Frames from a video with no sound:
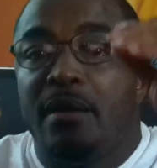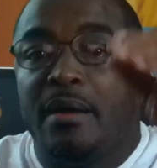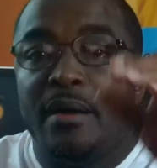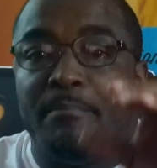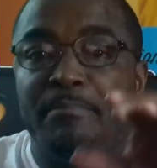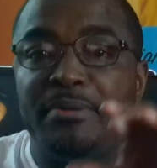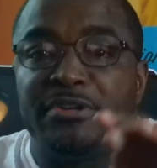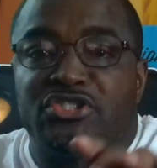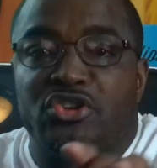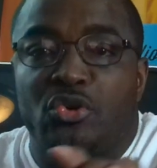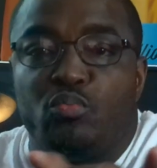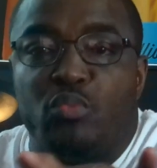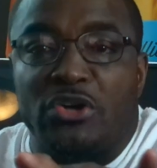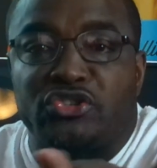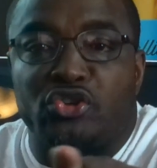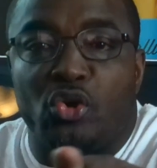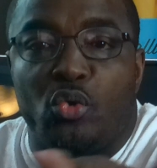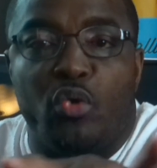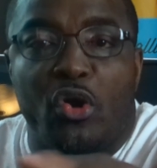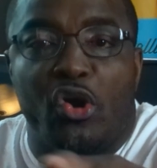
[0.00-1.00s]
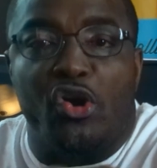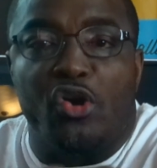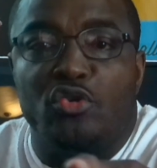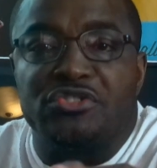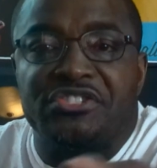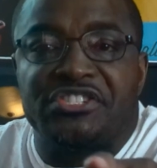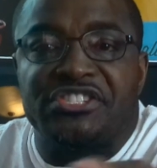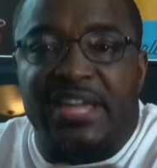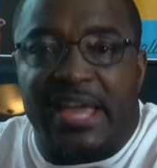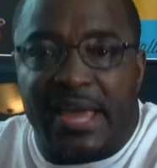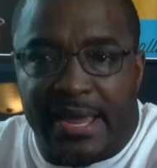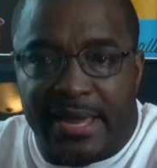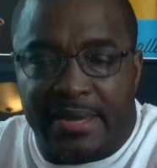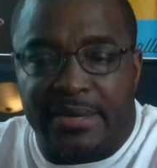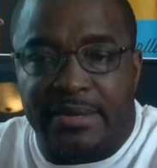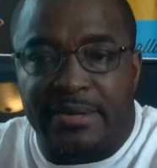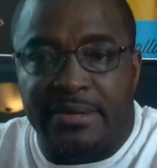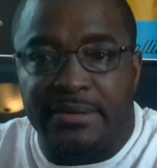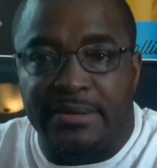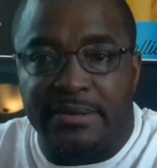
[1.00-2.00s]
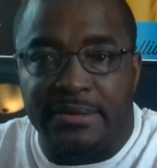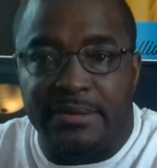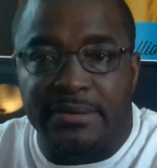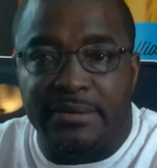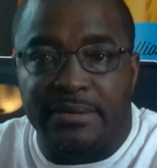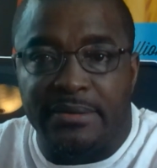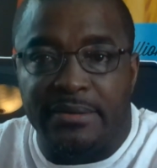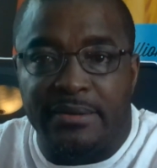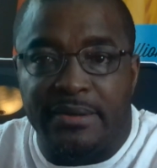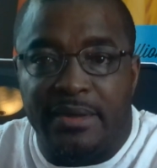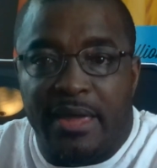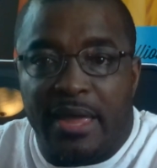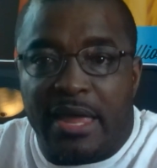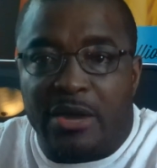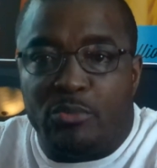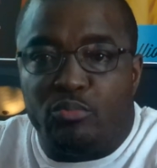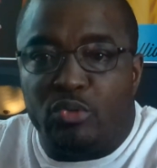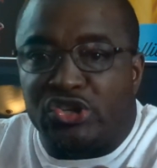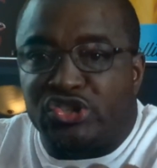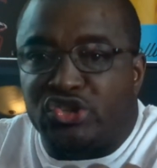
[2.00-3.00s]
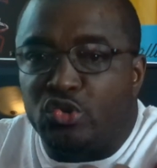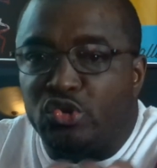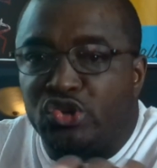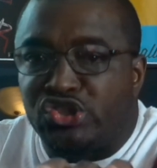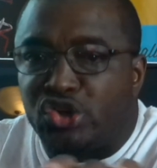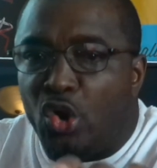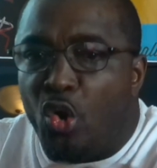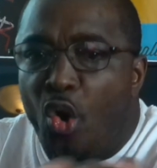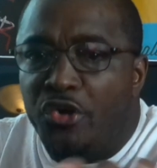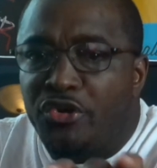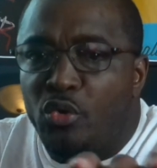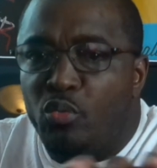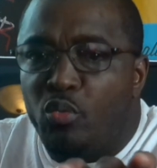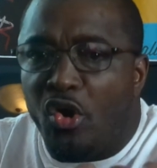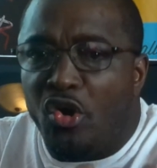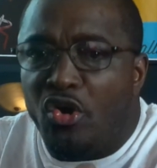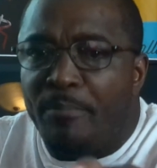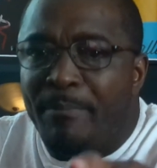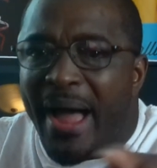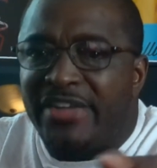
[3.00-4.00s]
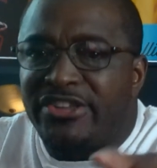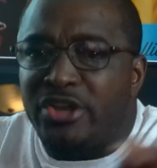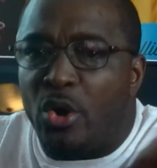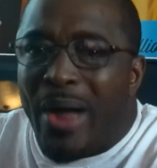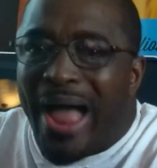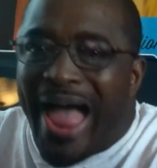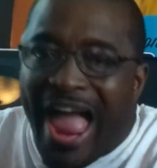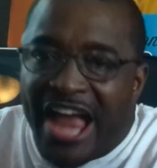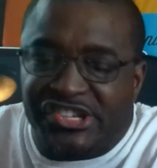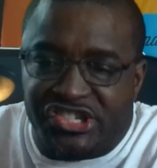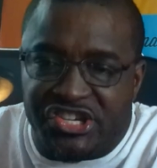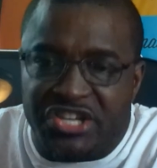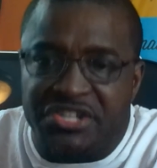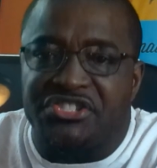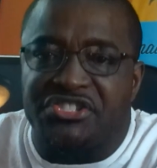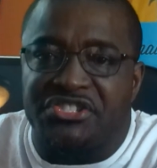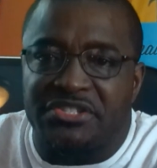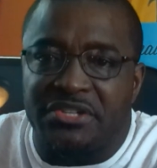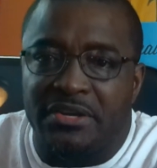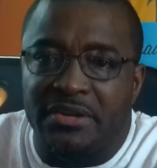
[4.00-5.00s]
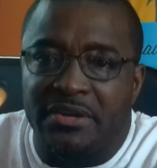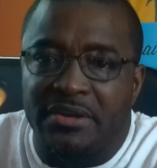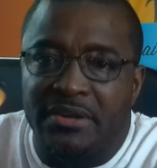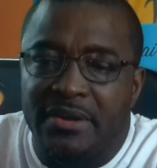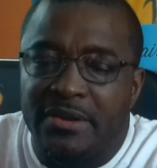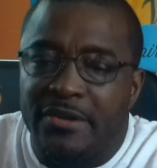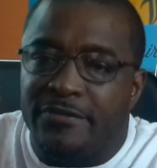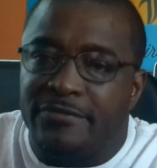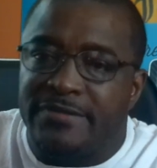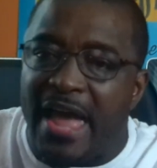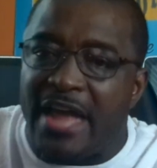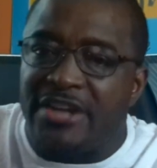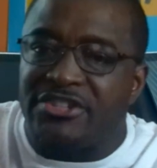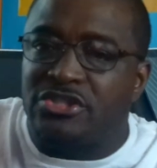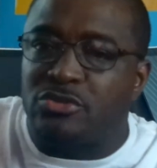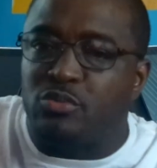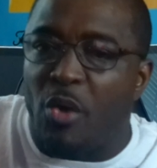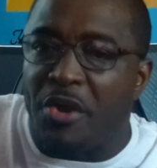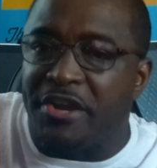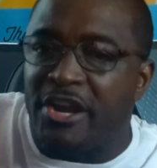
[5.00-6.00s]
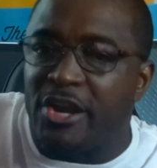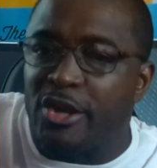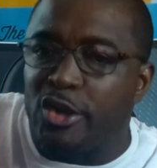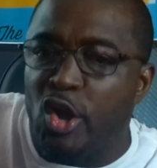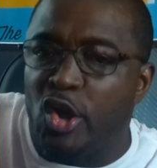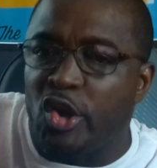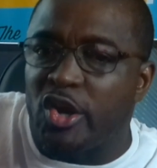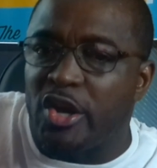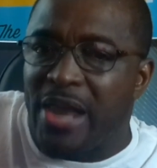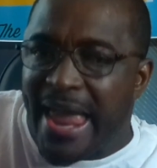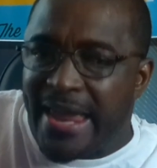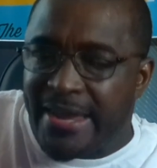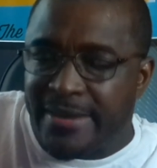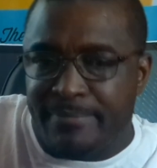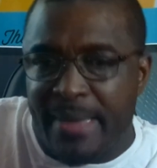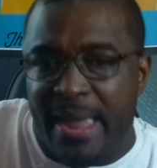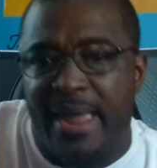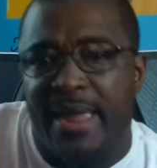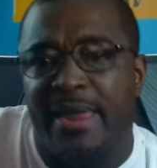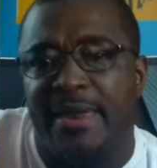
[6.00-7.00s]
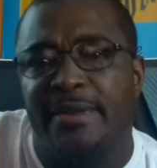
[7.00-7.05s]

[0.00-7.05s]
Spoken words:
But to what the world see and what you showing the world by your actions, that's what it looked like, man.